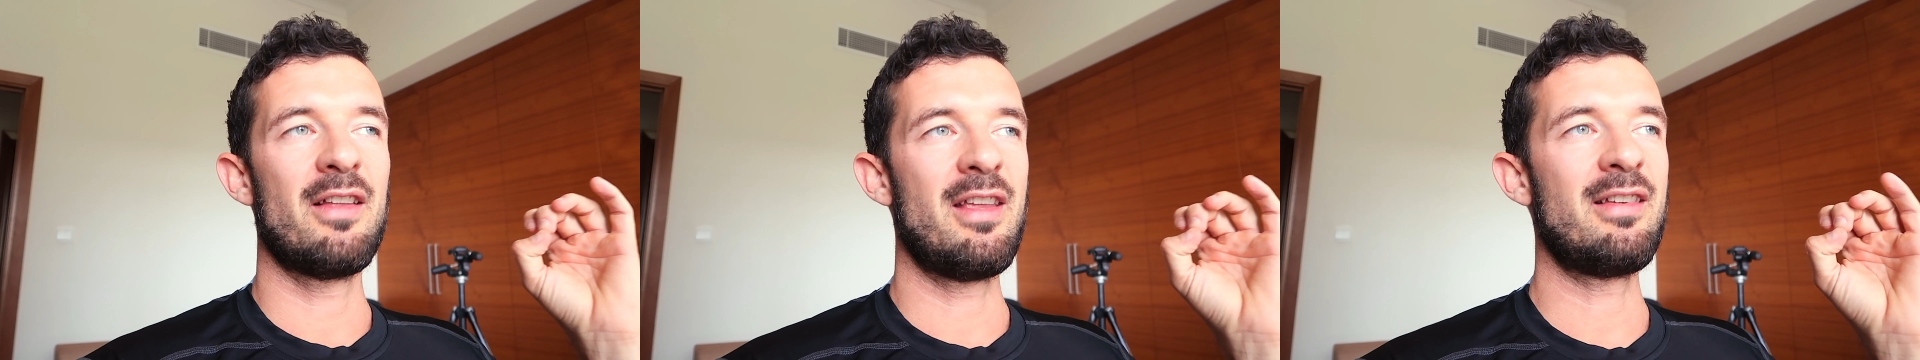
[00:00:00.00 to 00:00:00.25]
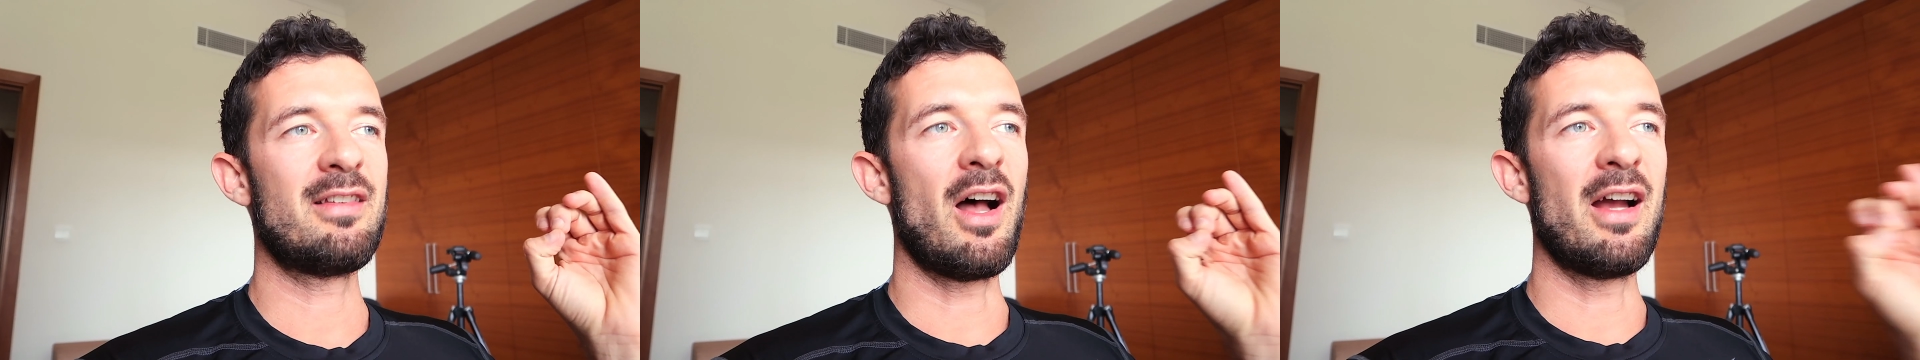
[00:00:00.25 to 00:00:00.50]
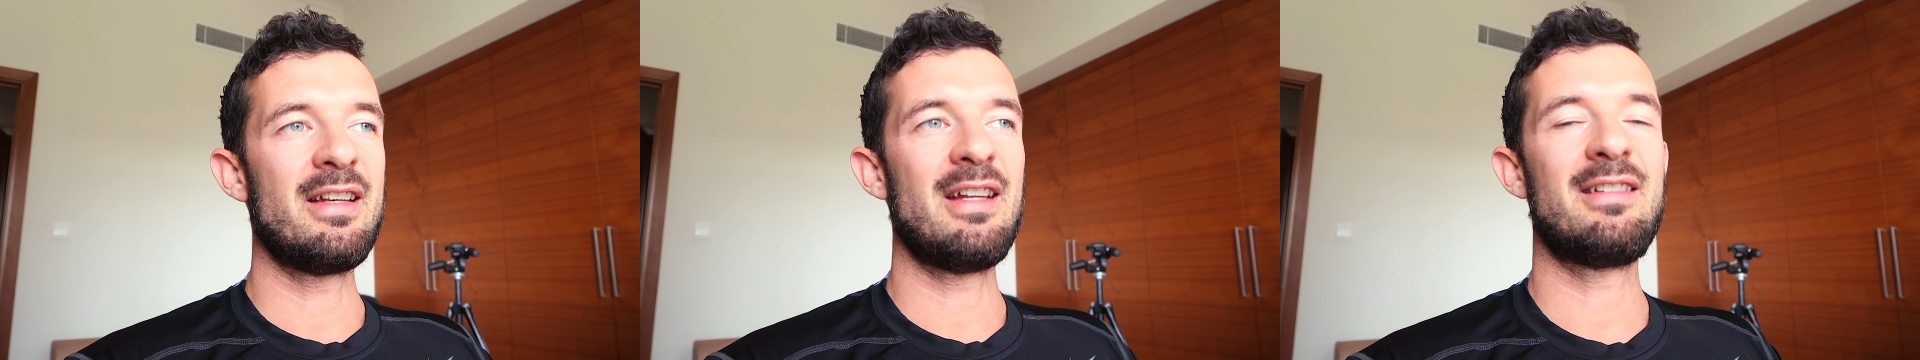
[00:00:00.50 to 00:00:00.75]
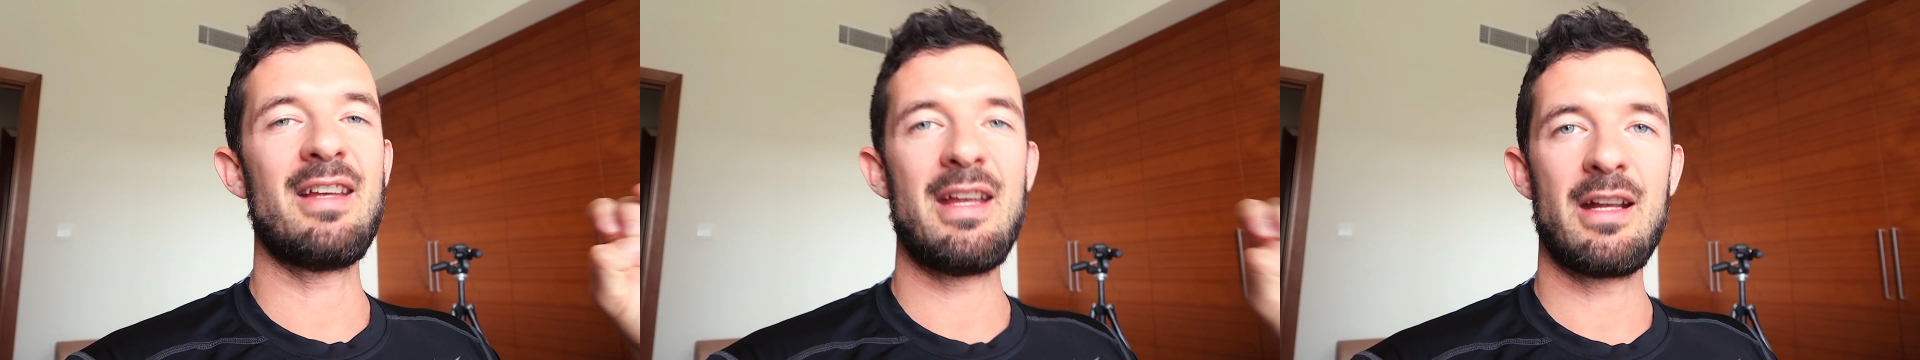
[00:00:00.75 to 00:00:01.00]
This, I
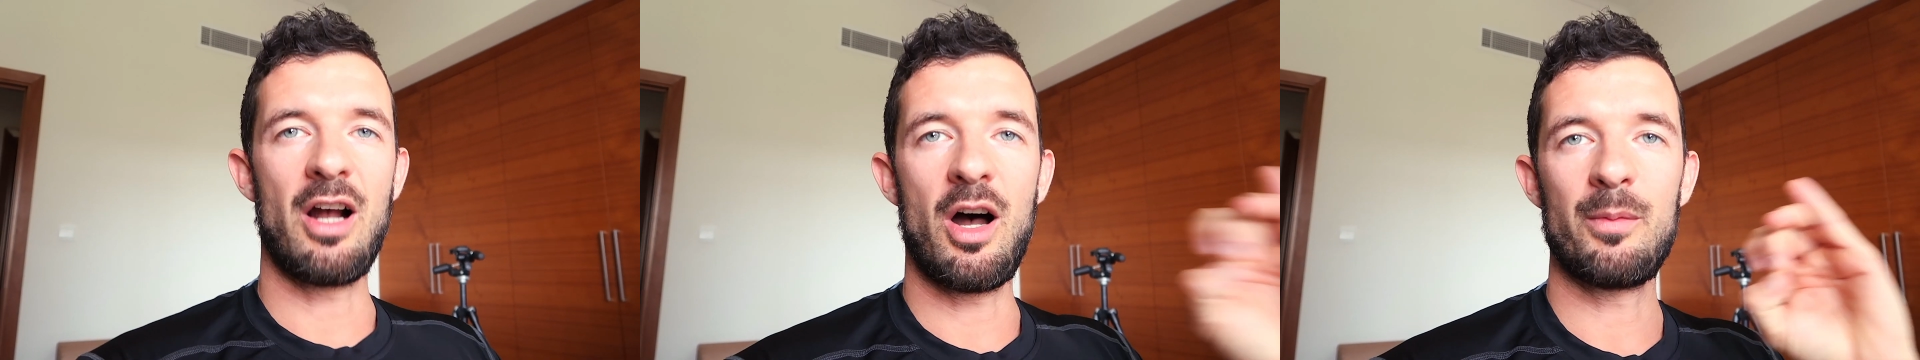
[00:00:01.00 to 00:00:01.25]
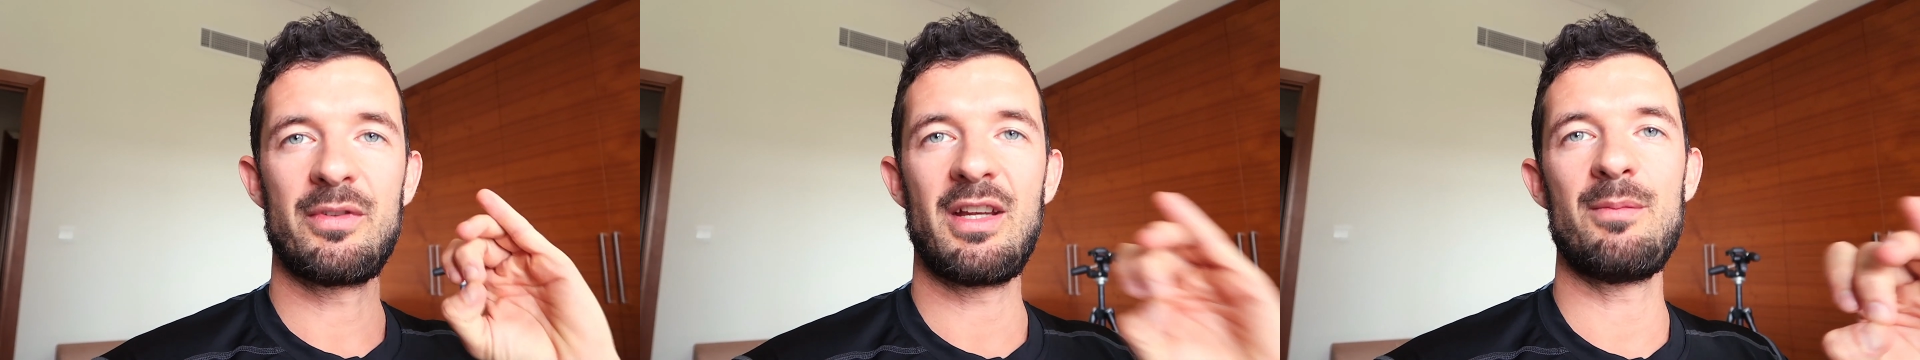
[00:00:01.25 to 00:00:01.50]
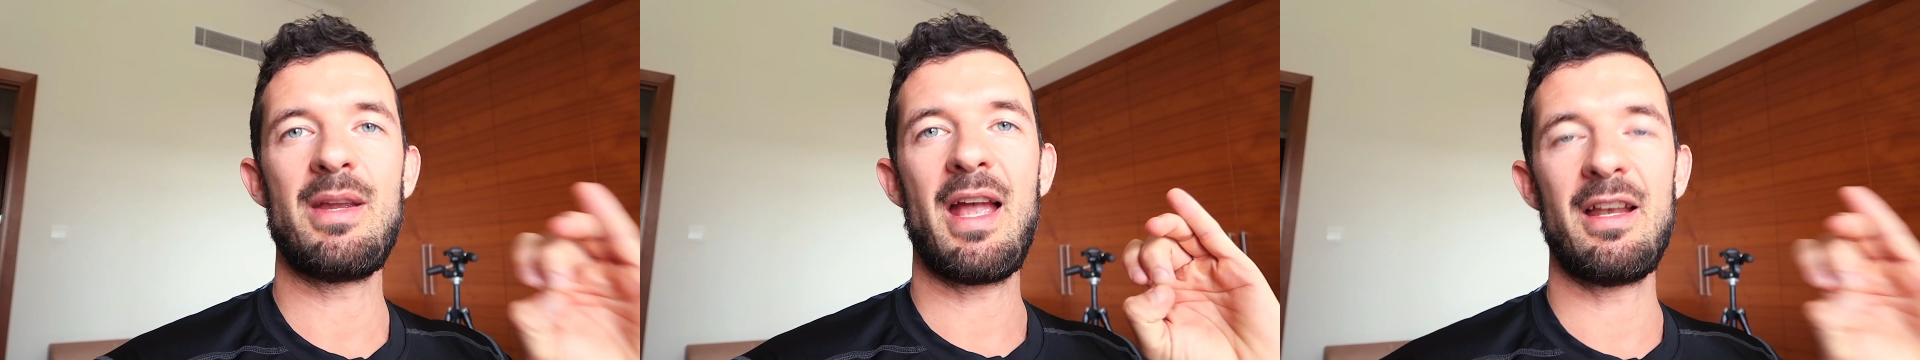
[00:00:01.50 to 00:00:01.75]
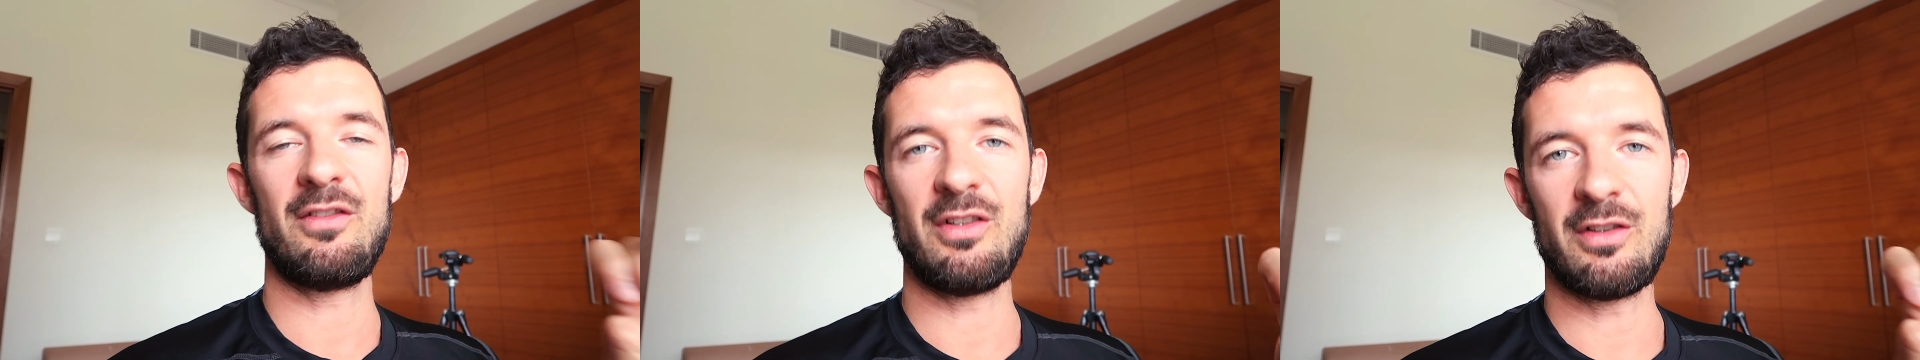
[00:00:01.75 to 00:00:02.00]
need to eat carbs to give me
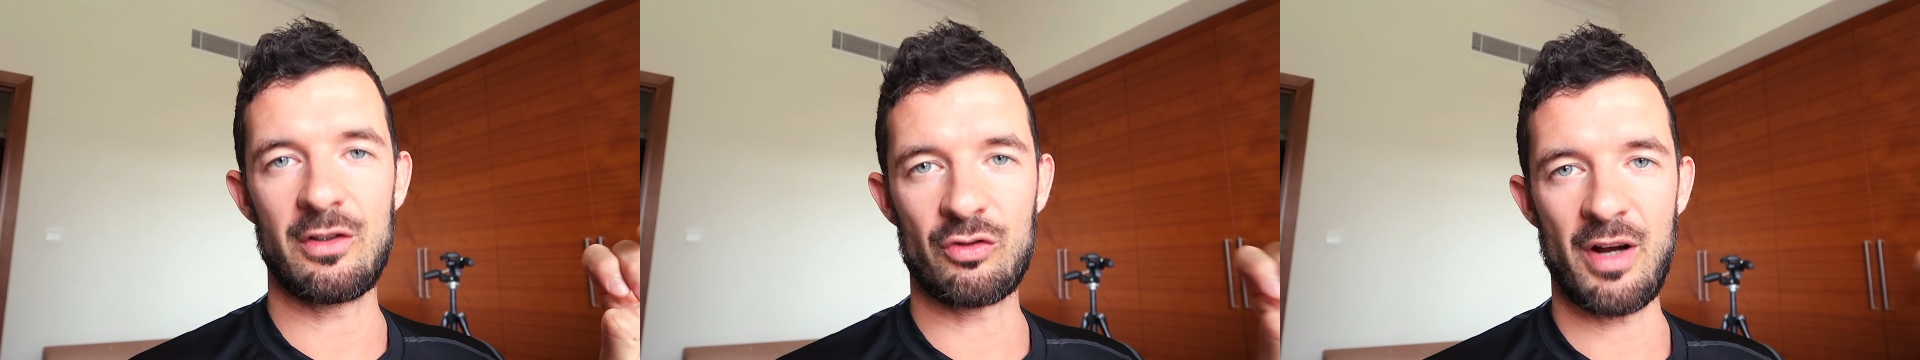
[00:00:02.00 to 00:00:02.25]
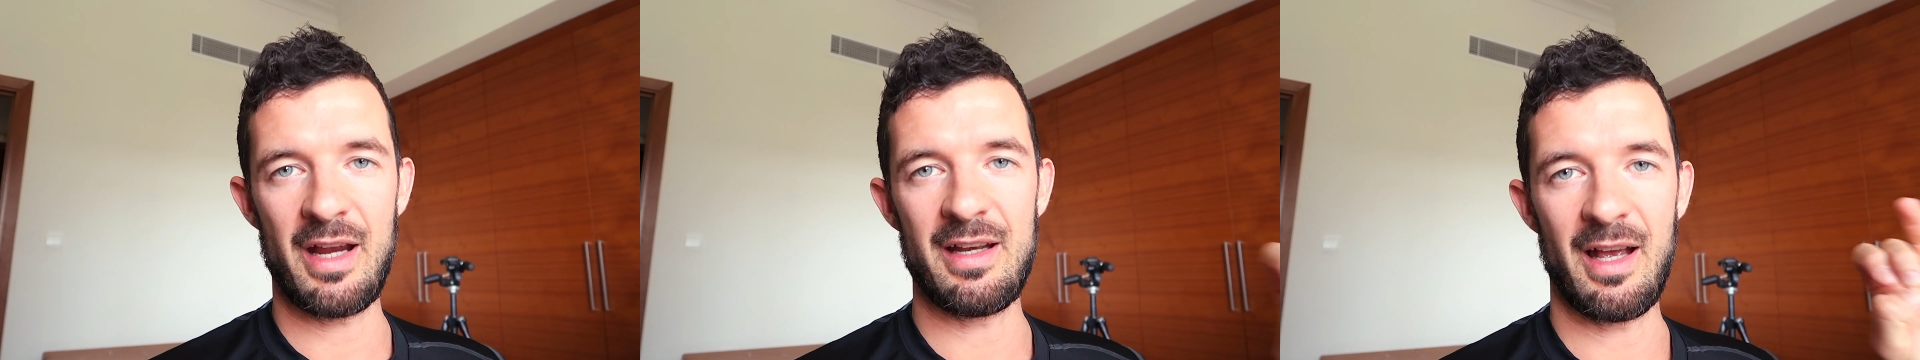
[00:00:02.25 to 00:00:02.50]
energy to train,